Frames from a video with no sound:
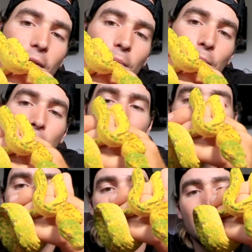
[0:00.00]

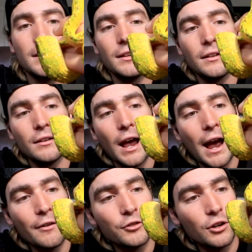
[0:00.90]
but
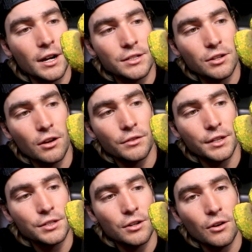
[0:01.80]
after I saw
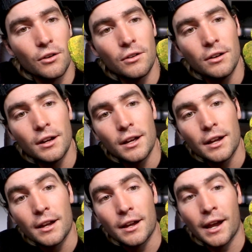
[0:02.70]
this girl
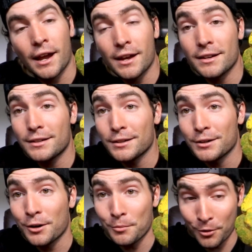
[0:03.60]
and
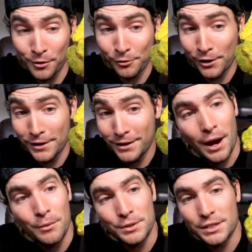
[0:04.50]
her boyfriend,
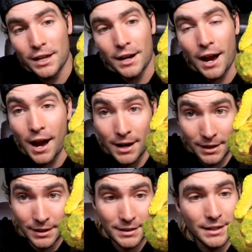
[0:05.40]
I was like, I
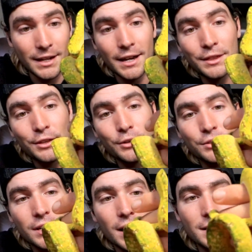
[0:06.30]
need to get
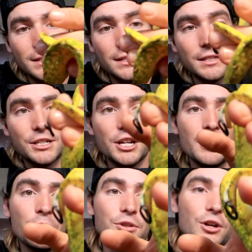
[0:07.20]
those guys. She
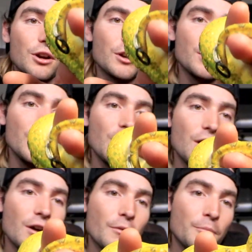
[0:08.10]
will turn
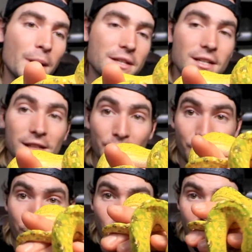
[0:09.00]
basically
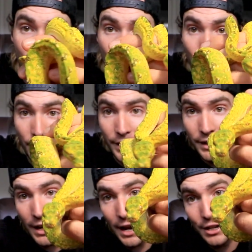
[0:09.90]
fully
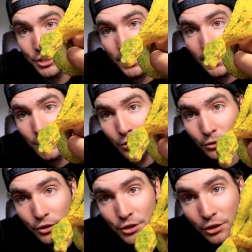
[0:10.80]
green as she gets
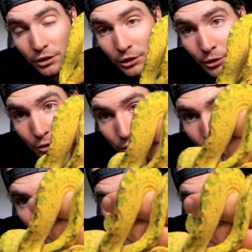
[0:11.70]
older. She'll
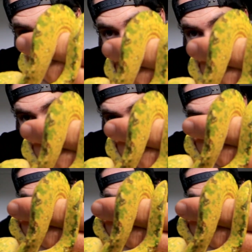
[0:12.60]
lose a lot of this